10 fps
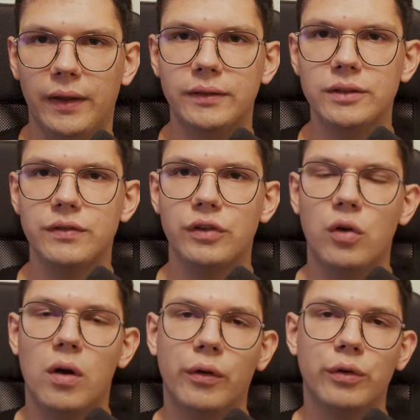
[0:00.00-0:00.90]
In this
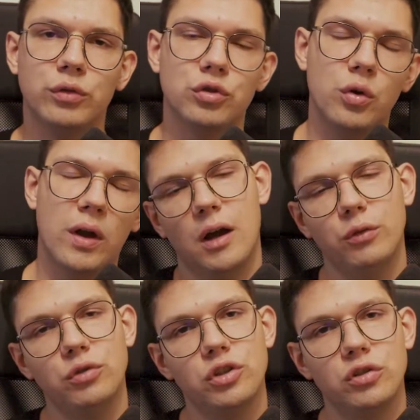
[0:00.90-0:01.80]
video I'm going to show you
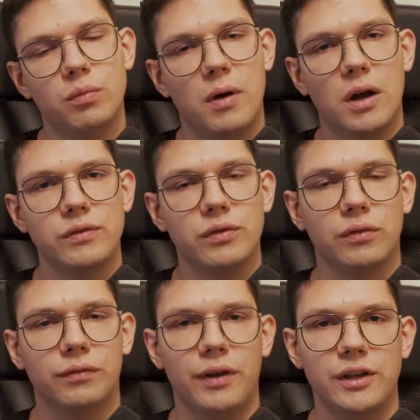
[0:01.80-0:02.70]
how to change your
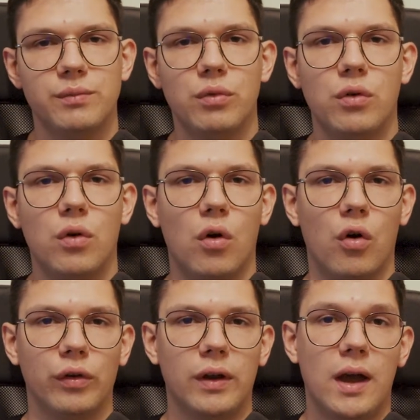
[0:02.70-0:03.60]
password on Facebook
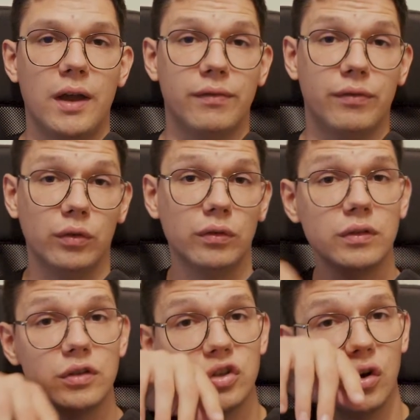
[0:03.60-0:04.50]
on iPhone.
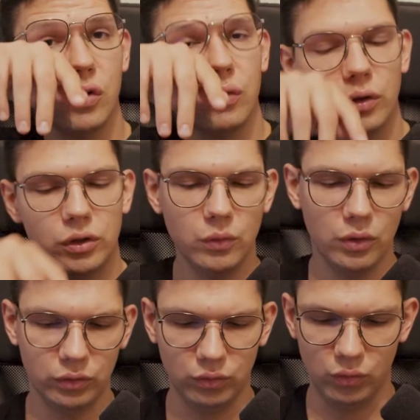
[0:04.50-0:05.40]
So what you
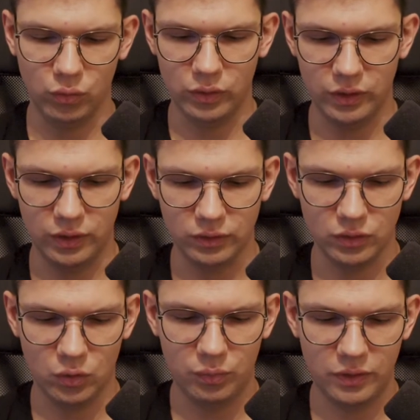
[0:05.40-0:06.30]
want to do
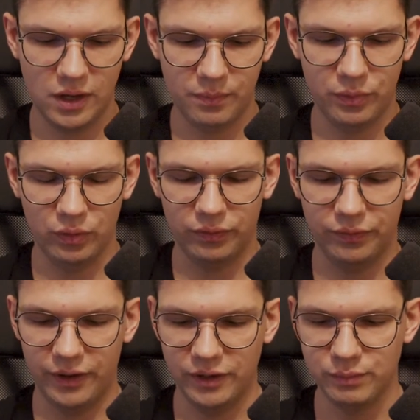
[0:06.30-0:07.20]
is open up your
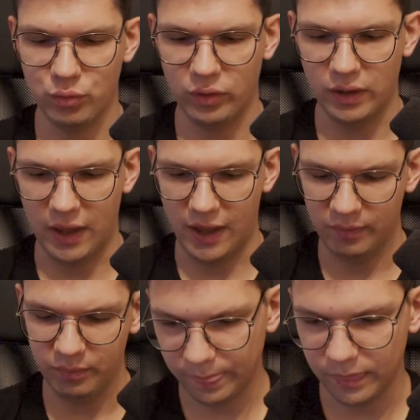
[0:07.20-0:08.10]
Facebook
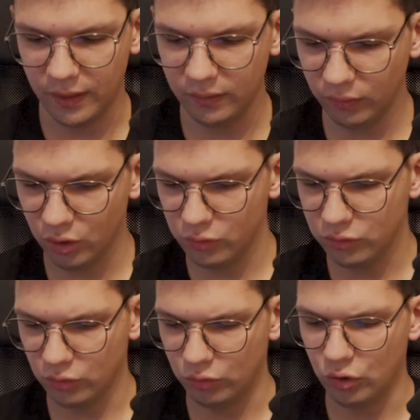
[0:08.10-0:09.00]
app, then go
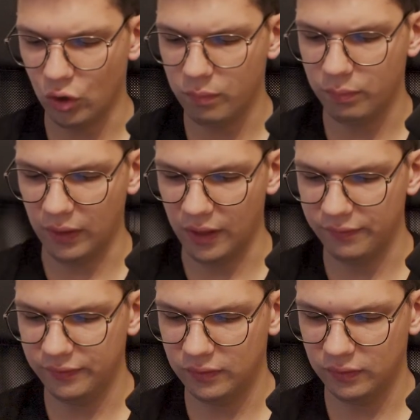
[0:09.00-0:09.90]
to the top
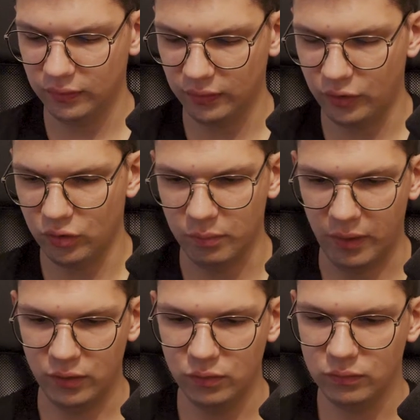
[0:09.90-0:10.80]
left, click on
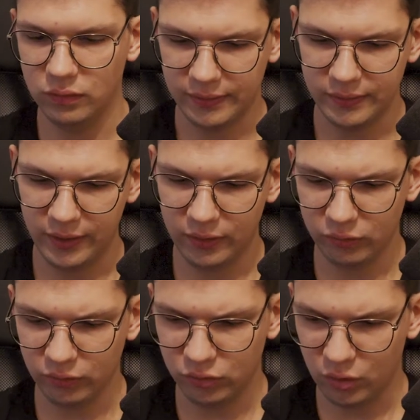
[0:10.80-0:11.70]
menu, and then
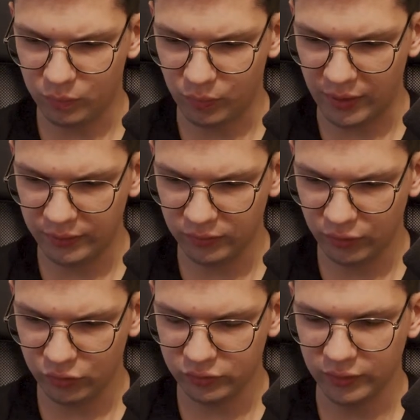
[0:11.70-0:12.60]
on the top right
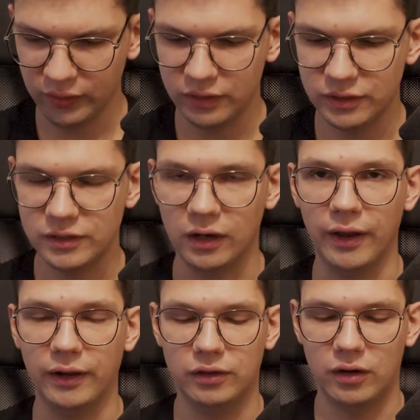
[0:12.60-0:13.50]
click on the gear
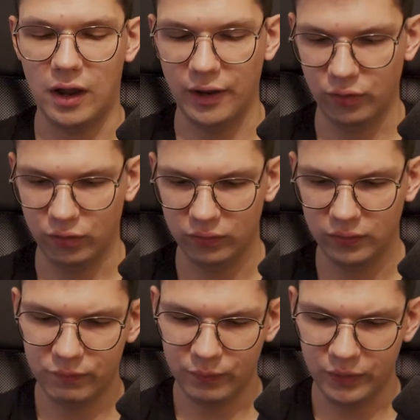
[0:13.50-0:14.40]
selector
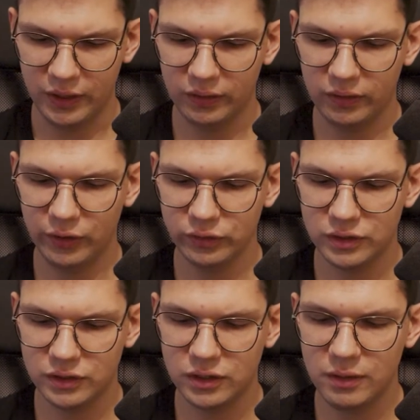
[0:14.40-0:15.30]
icon. From there click on
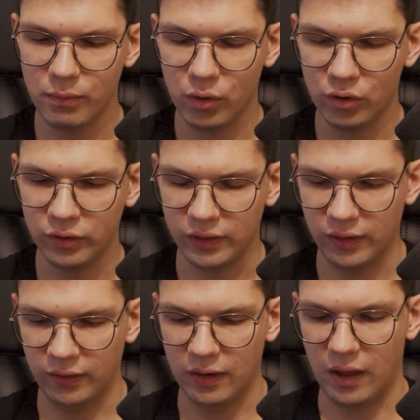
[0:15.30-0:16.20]
see more
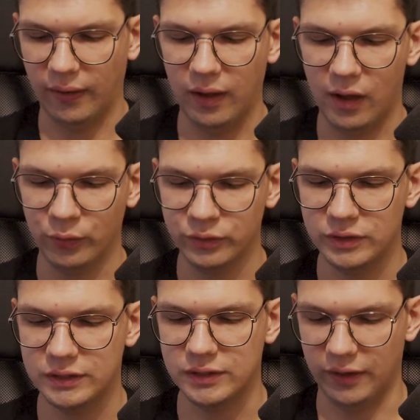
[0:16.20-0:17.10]
in
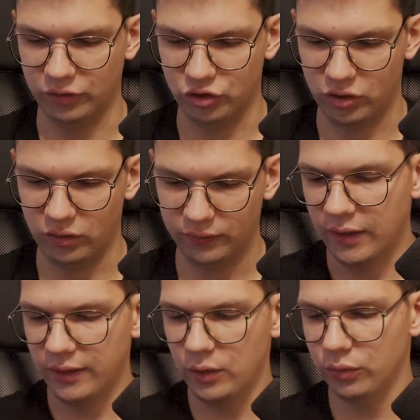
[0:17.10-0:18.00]
account center.
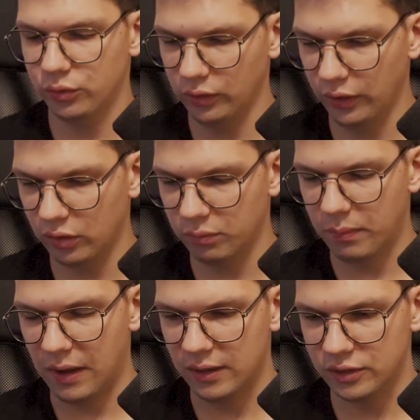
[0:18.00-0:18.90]
Then you want to click on
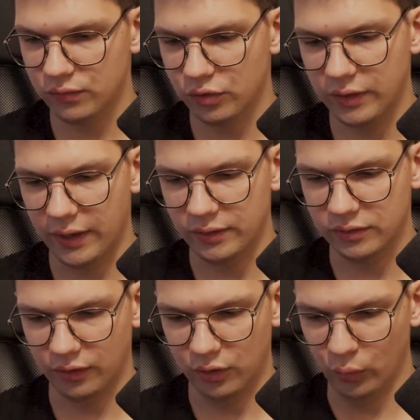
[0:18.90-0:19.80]
password and
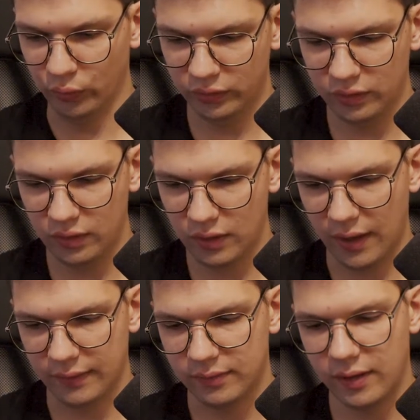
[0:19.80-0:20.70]
security
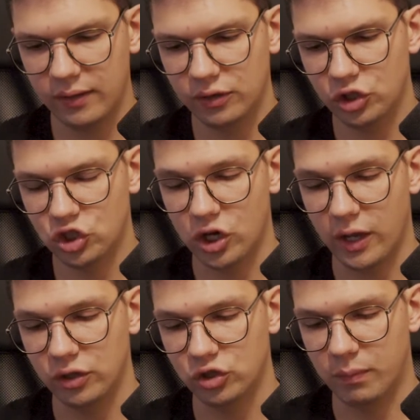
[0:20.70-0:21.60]
and then
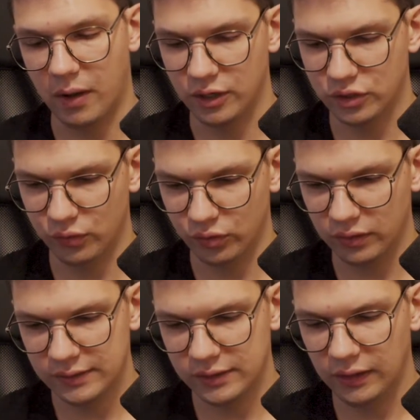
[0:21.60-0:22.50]
change password.
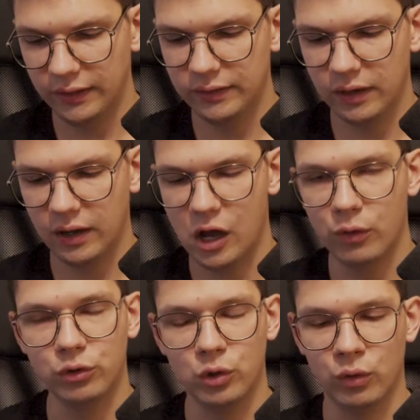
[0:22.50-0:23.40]
Select the
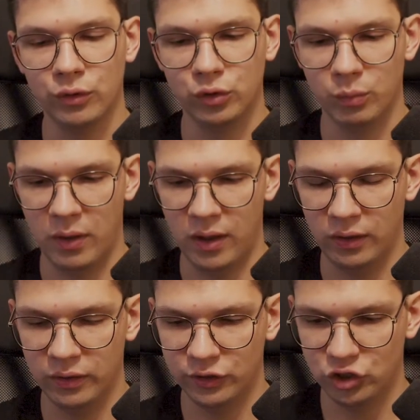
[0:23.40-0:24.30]
account you want to
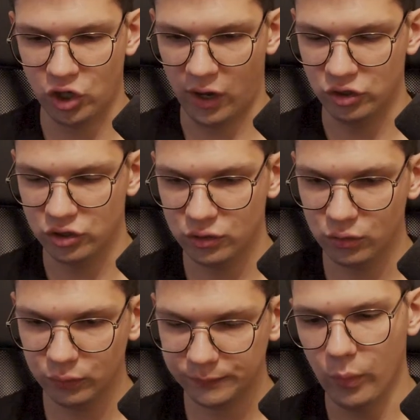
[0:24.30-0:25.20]
make changes
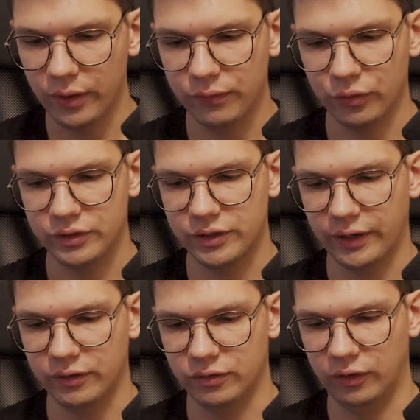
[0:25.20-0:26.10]
to. Wait for a
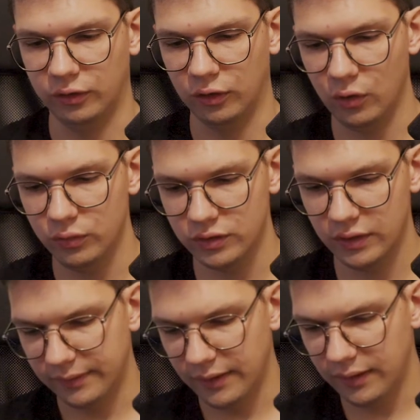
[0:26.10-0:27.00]
second and it
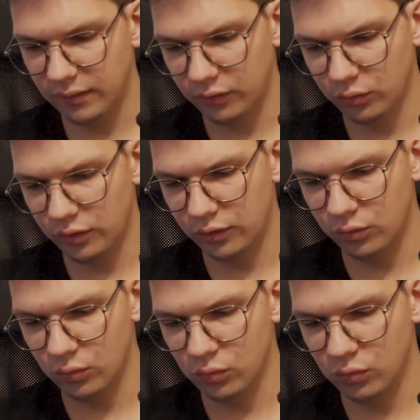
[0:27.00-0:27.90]
loads. And then you
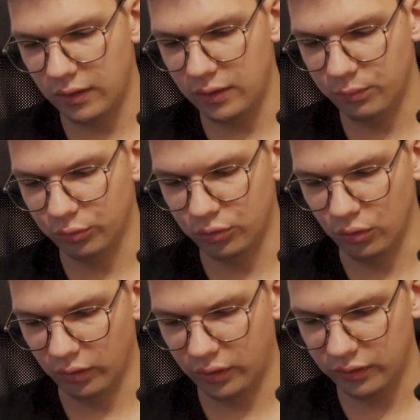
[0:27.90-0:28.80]
need to input
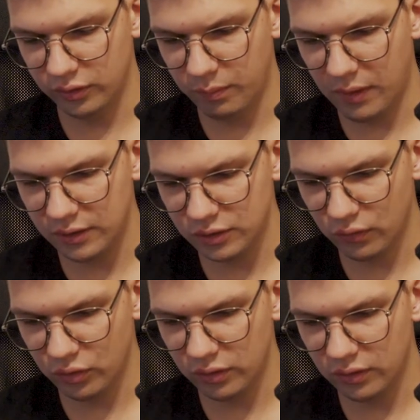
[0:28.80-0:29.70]
your current
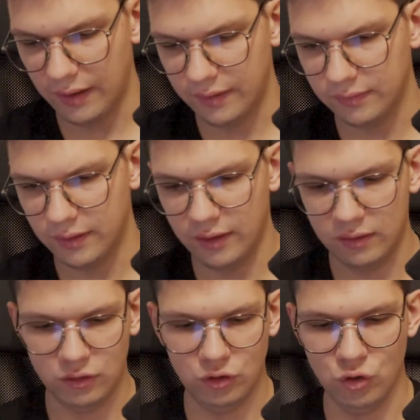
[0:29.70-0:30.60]
password and
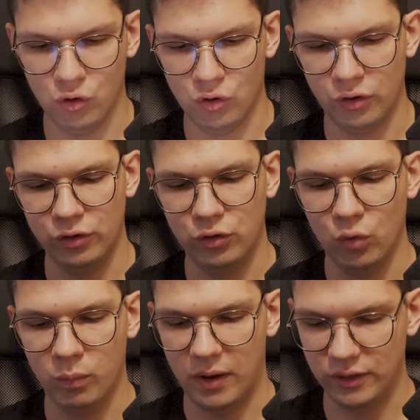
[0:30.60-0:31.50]
then your
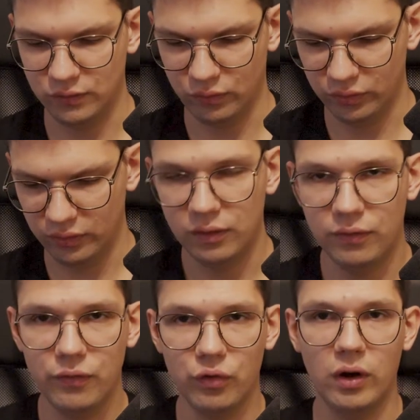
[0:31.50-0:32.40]
new password.
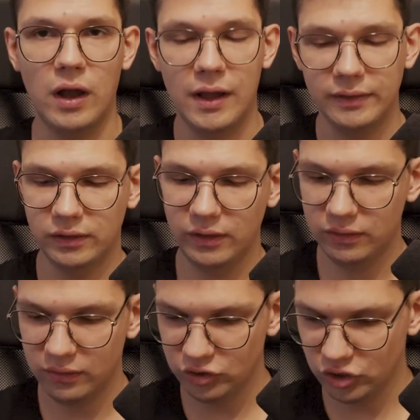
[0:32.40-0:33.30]
If you've forgotten
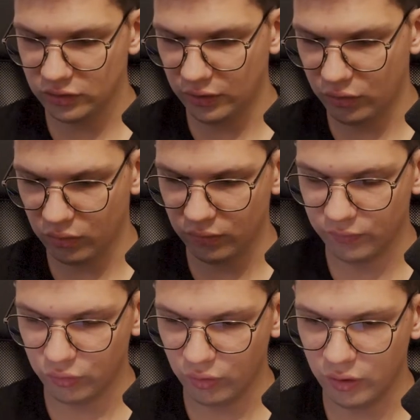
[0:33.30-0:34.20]
it, just click on
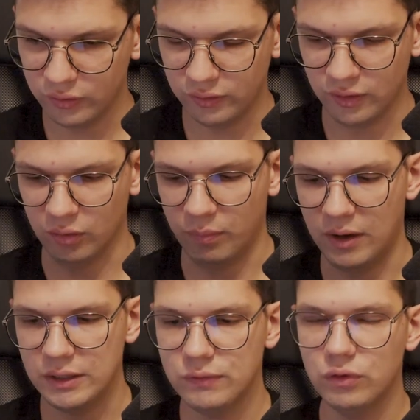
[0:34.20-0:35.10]
forgotten your
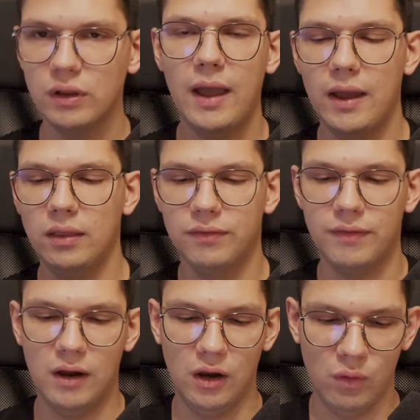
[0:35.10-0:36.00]
password and
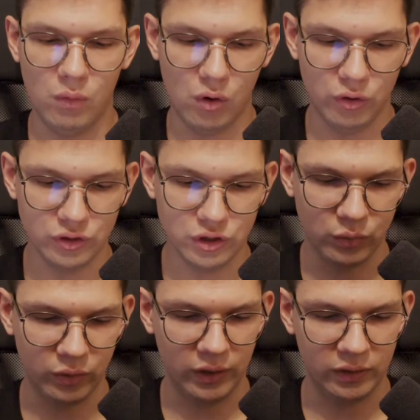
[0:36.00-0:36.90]
follow
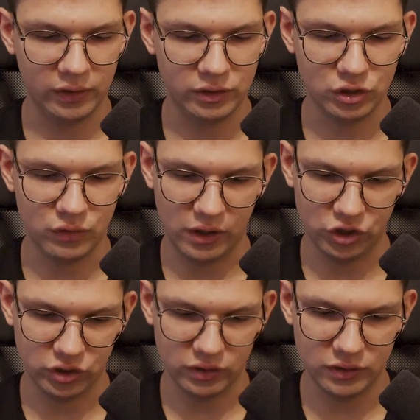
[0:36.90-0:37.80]
on-screen
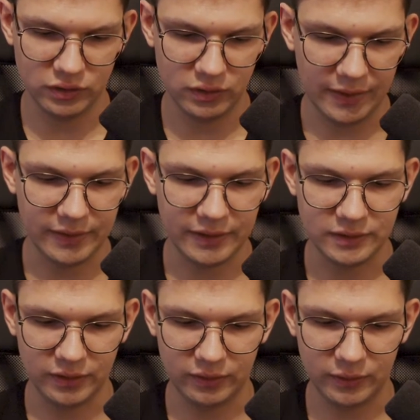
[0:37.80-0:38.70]
instructions. And
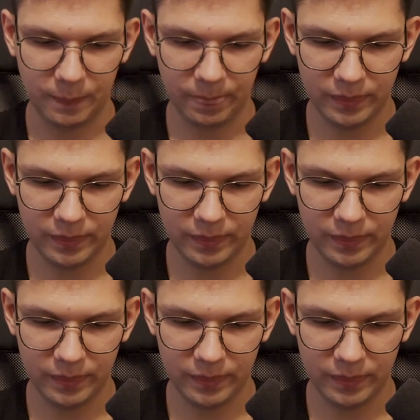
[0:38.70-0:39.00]
that's it.